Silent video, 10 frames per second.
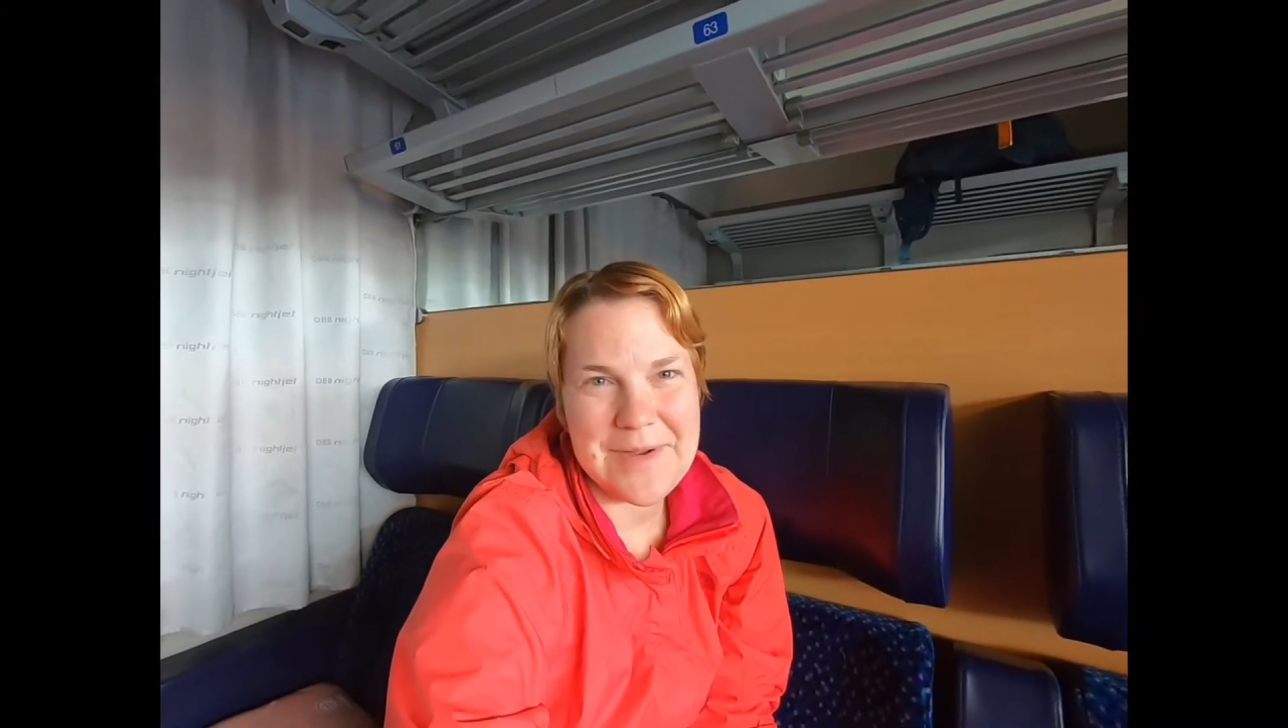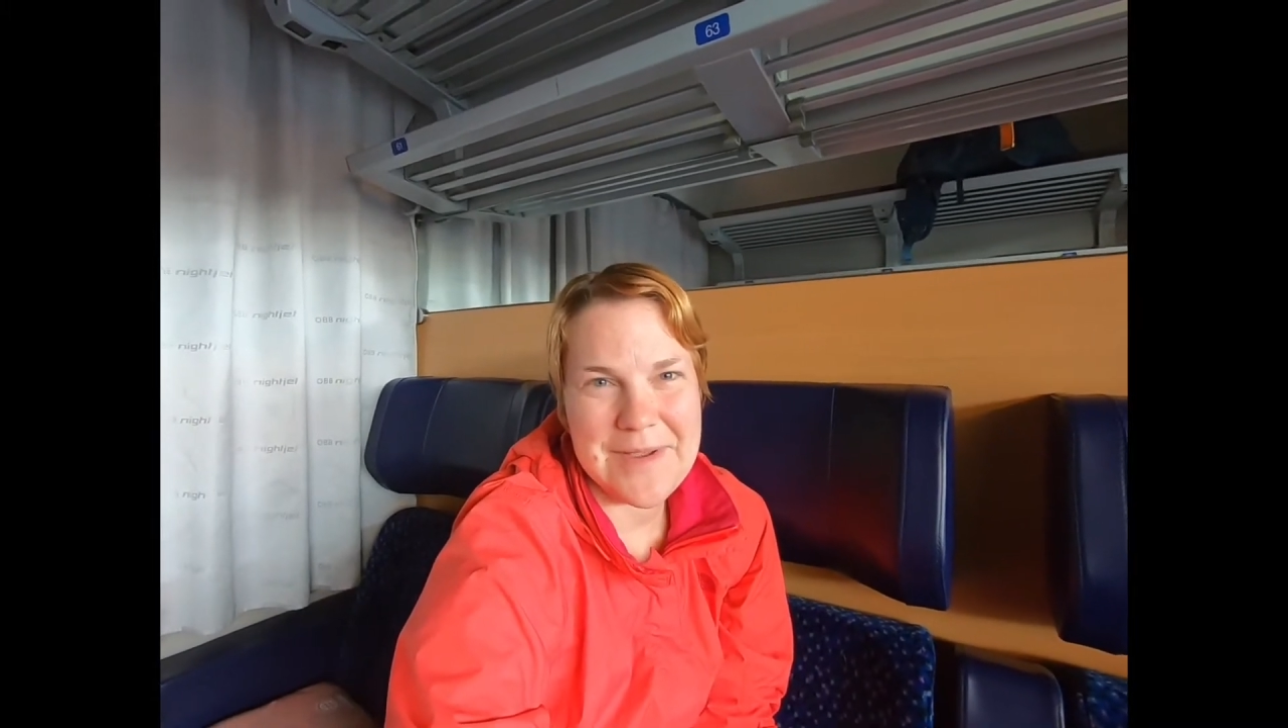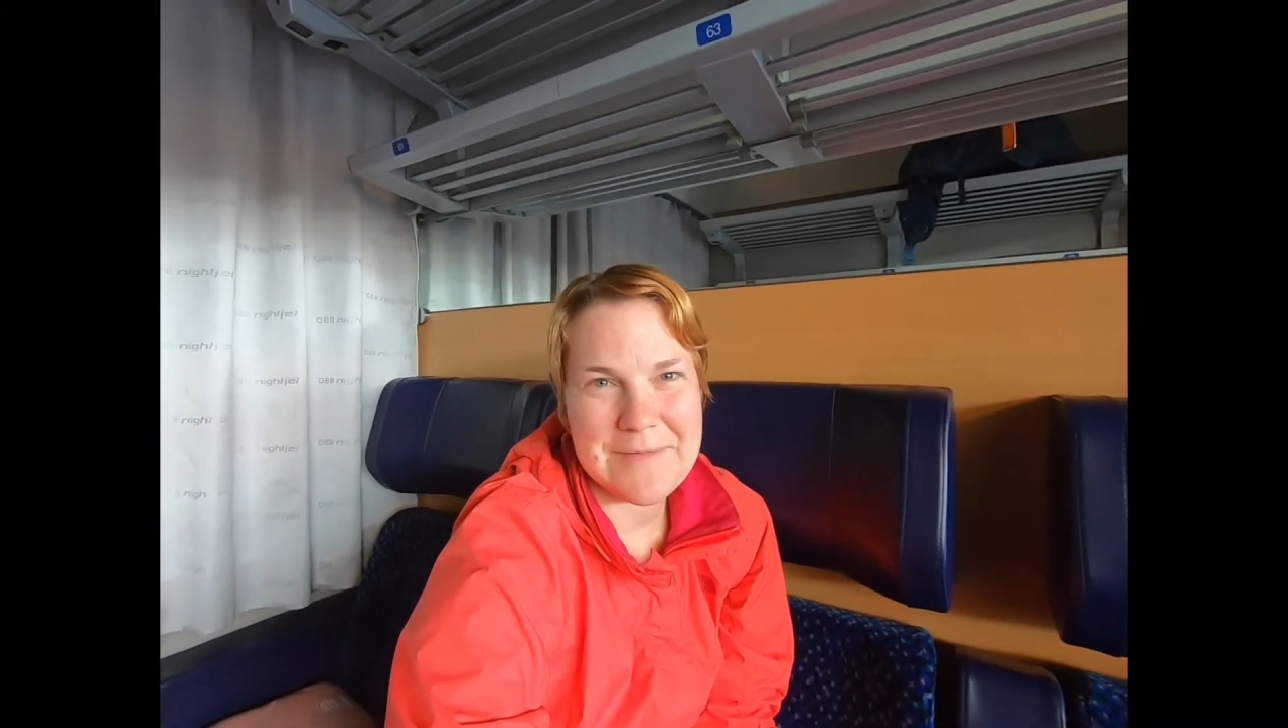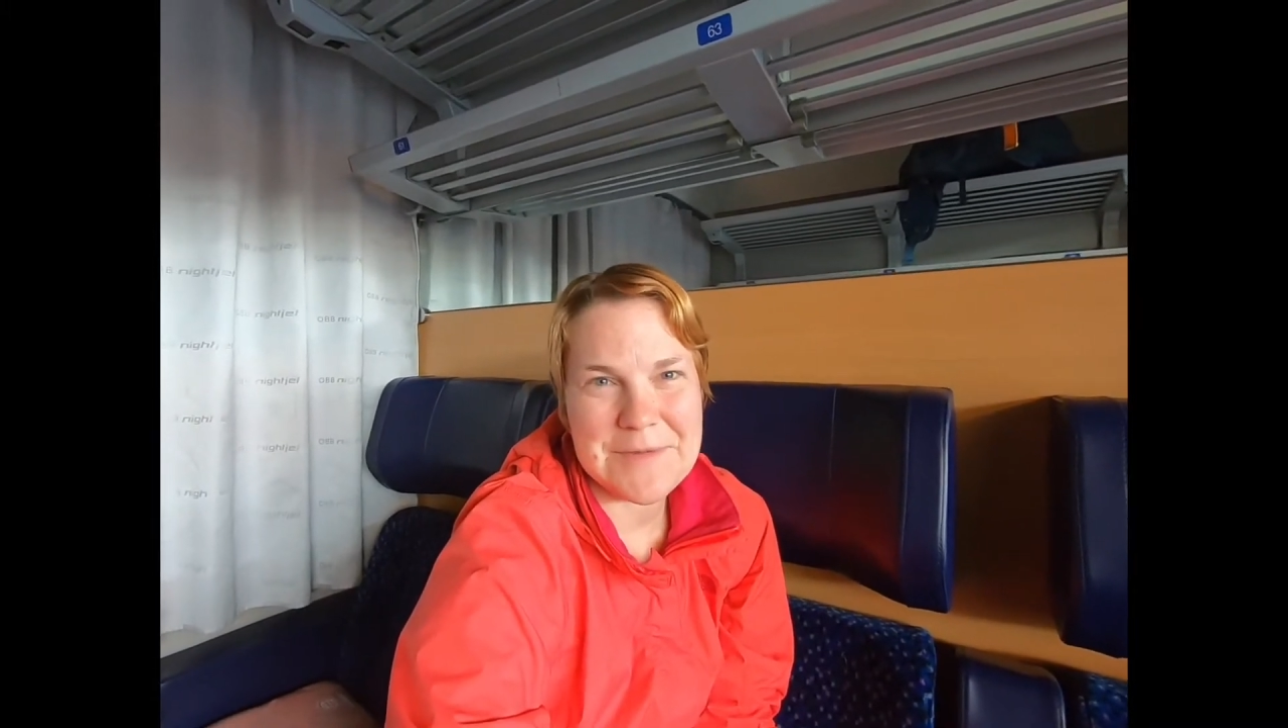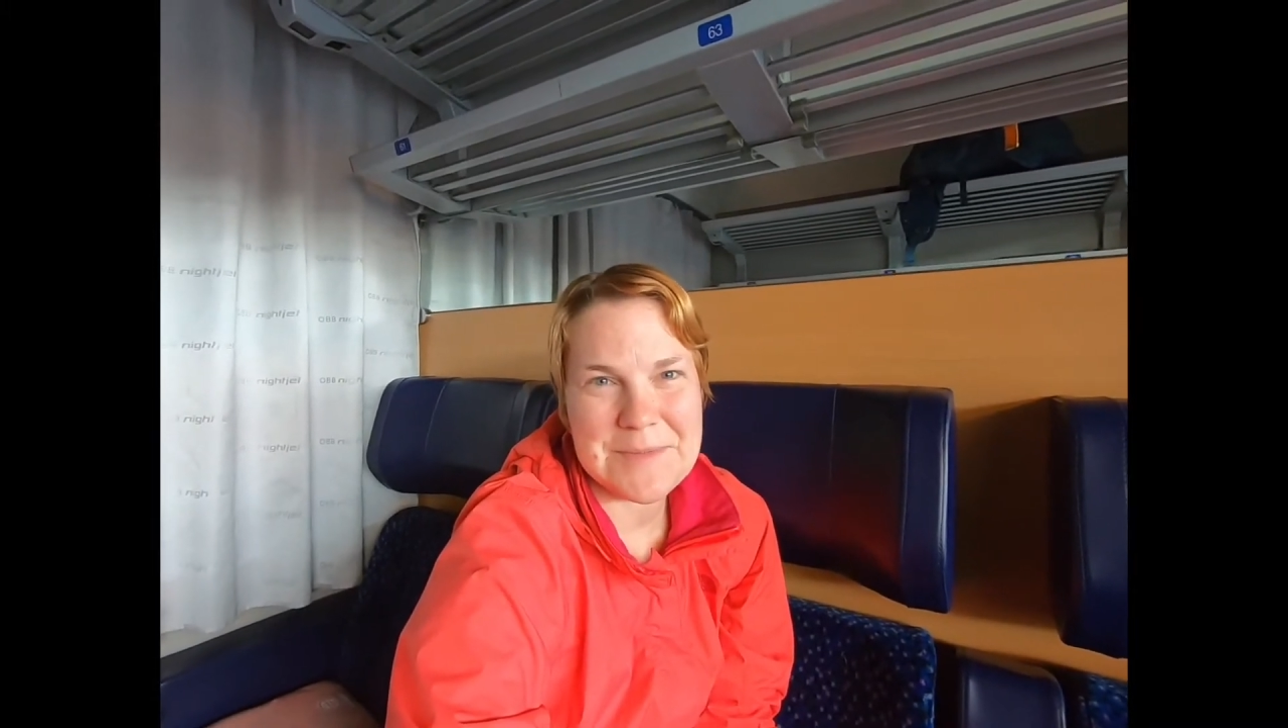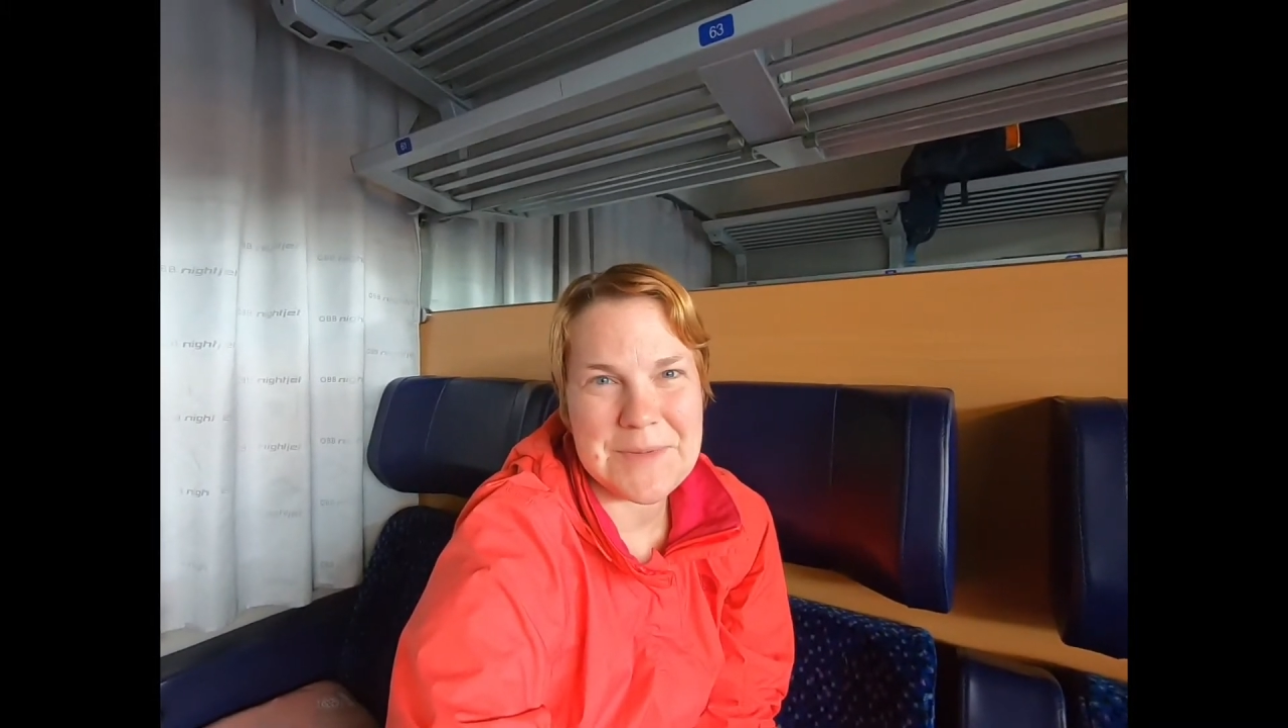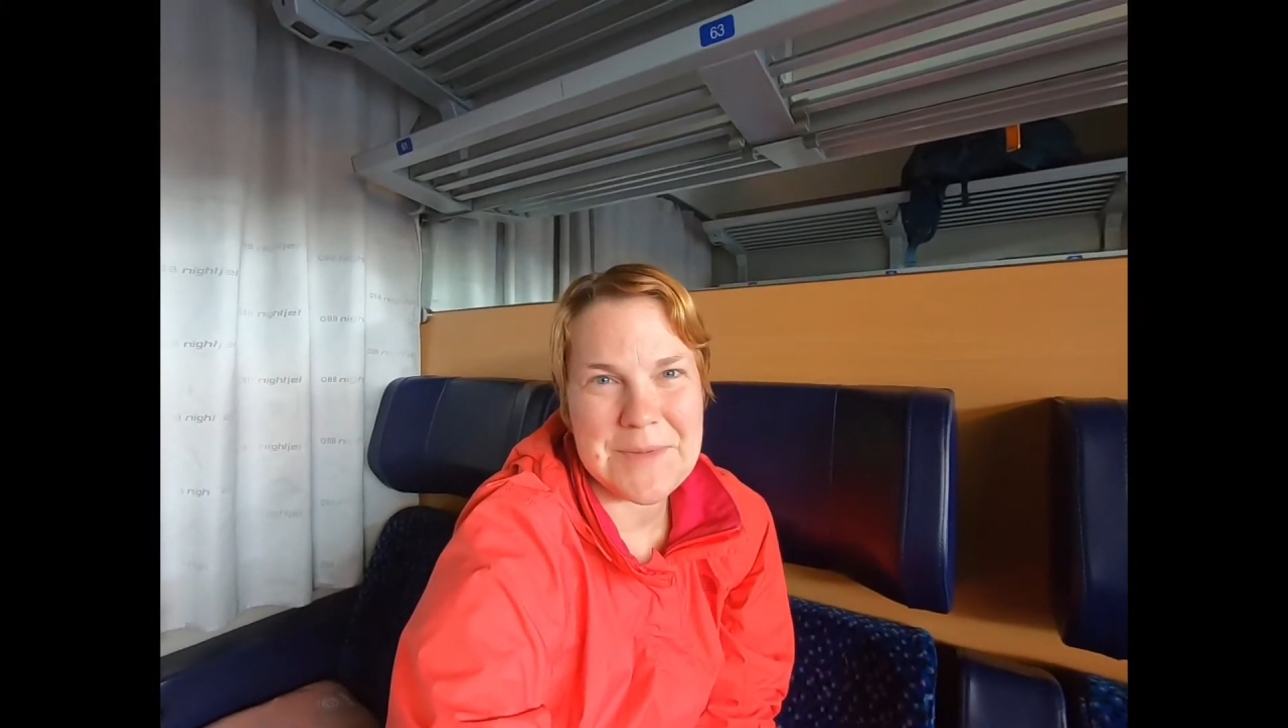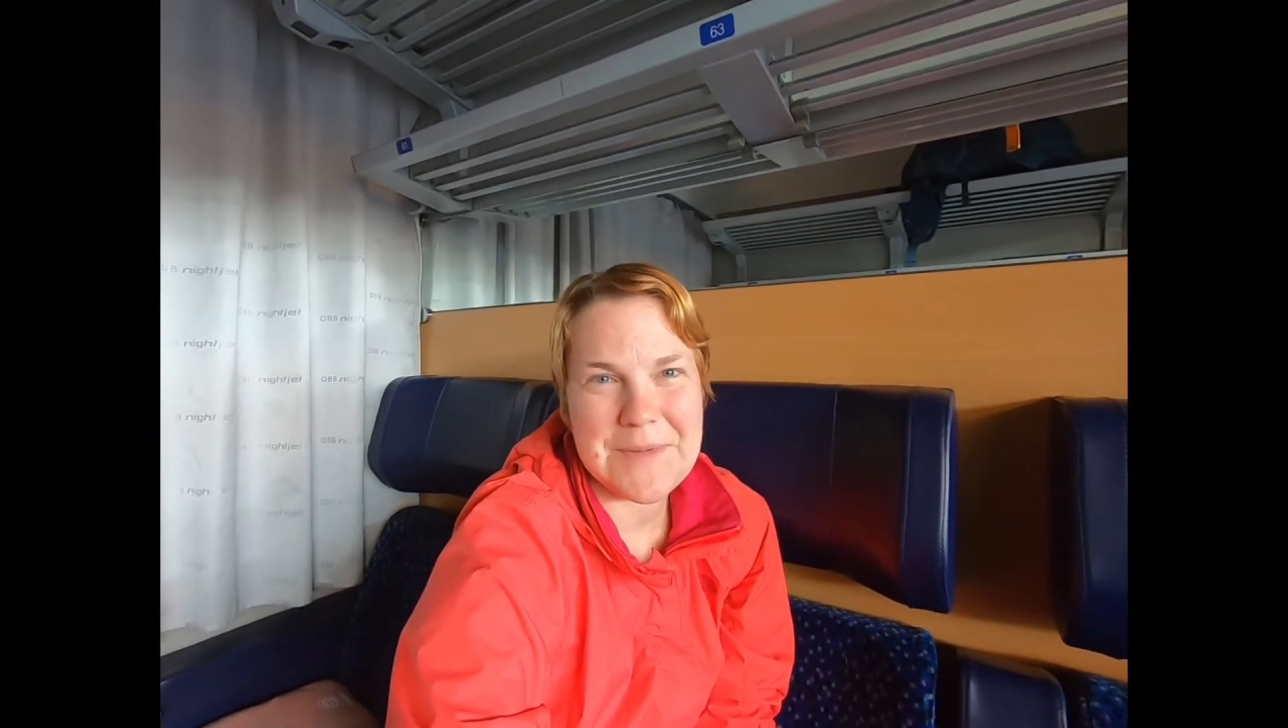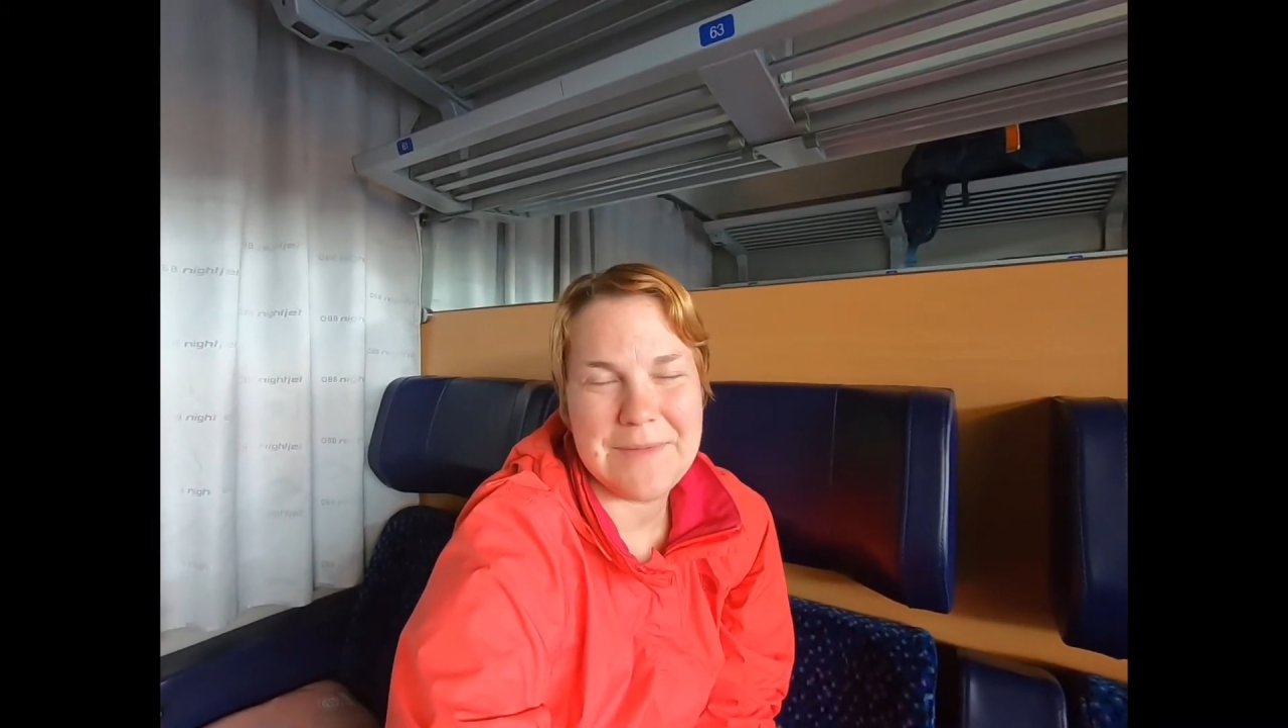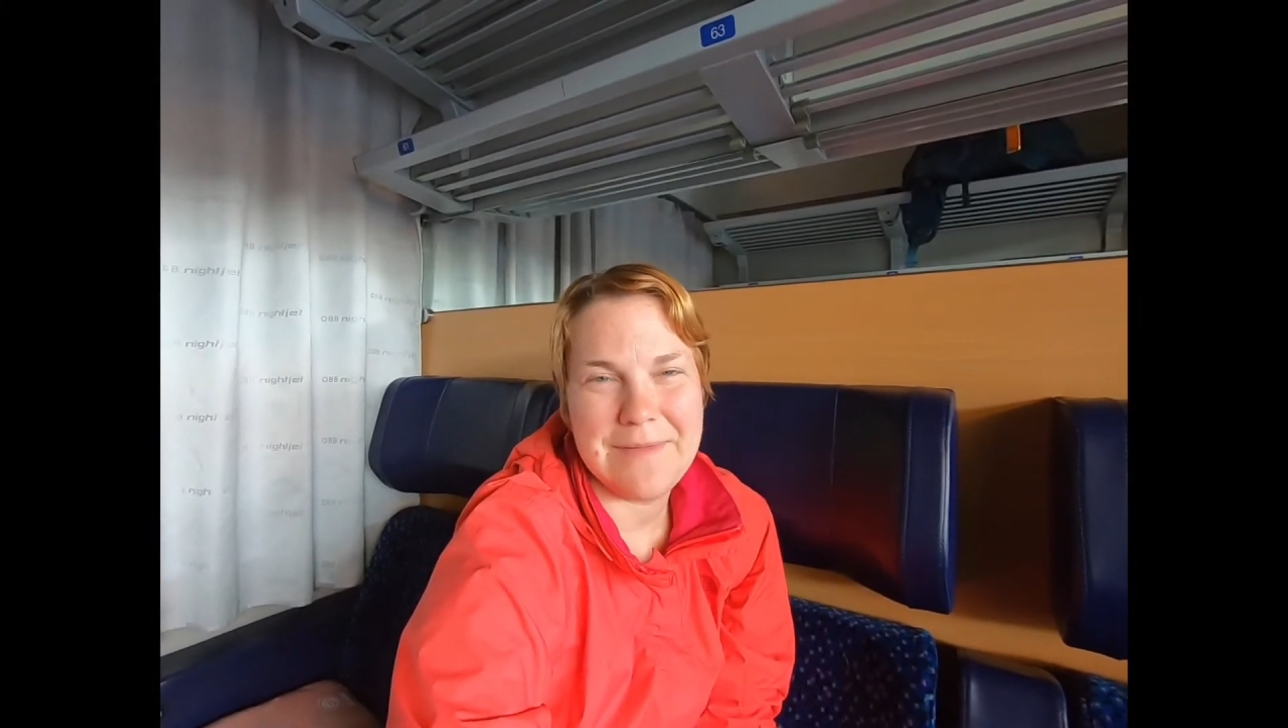
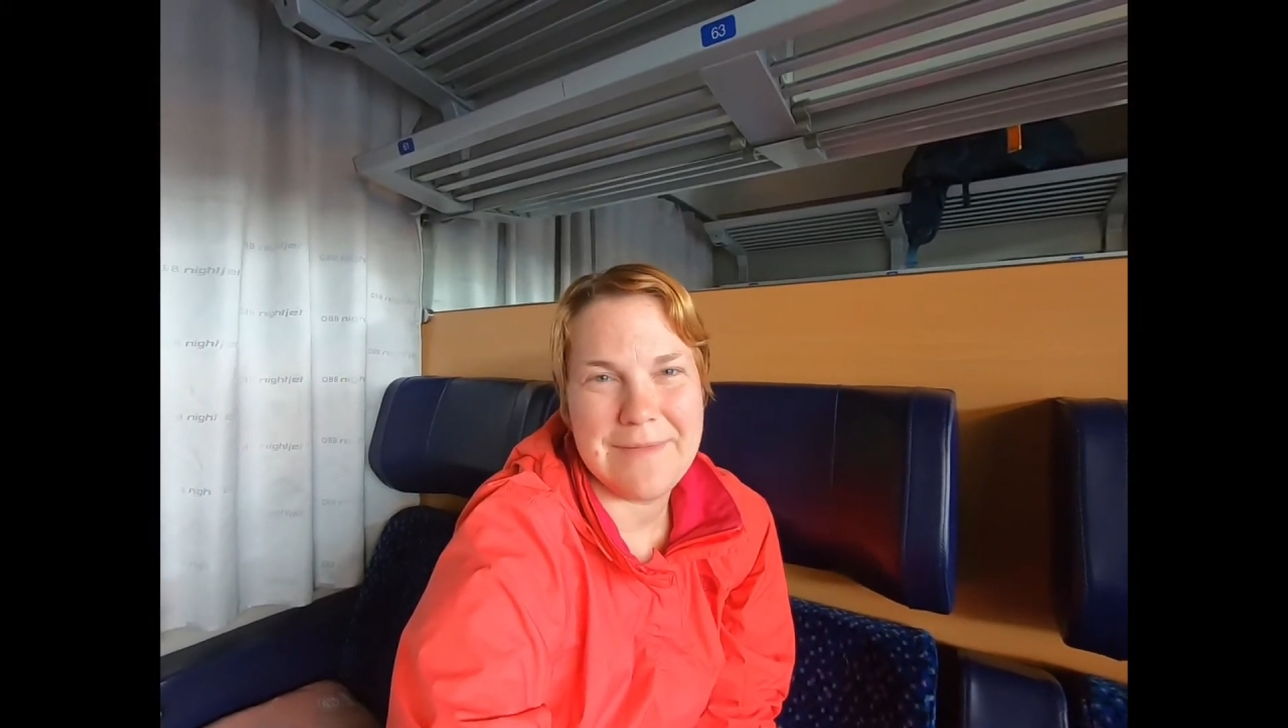comfortable,